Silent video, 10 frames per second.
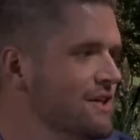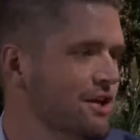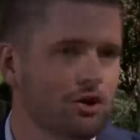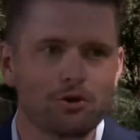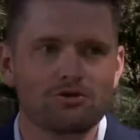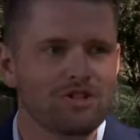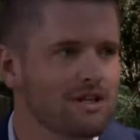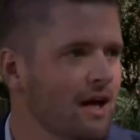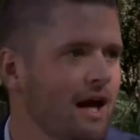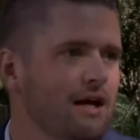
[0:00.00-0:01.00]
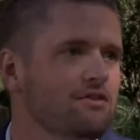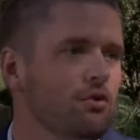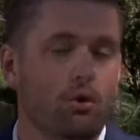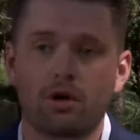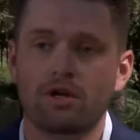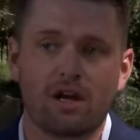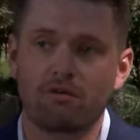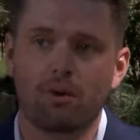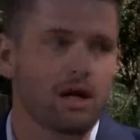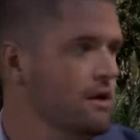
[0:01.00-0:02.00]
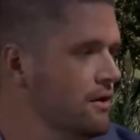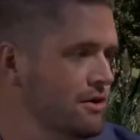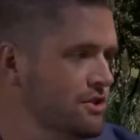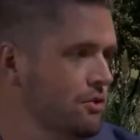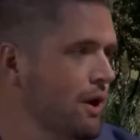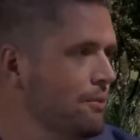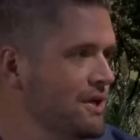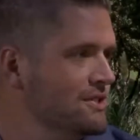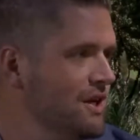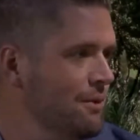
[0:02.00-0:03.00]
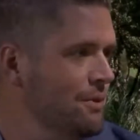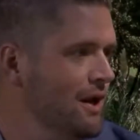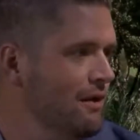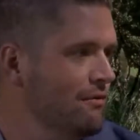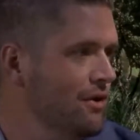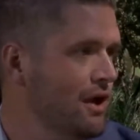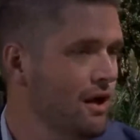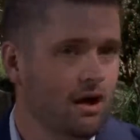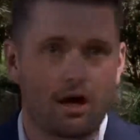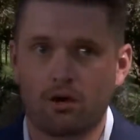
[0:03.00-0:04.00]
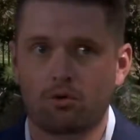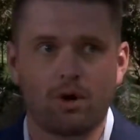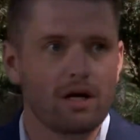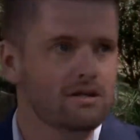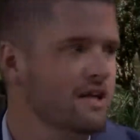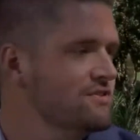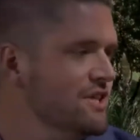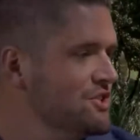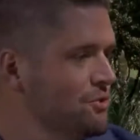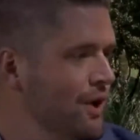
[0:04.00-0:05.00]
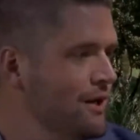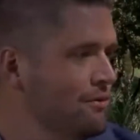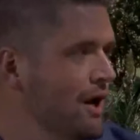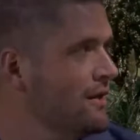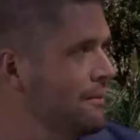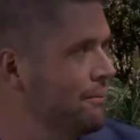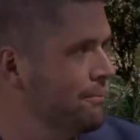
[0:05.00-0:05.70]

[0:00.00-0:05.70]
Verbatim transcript: like acoustic nights, or you can have a wedding here. It's a great place to come and have a great destination wedding. Right Reagan and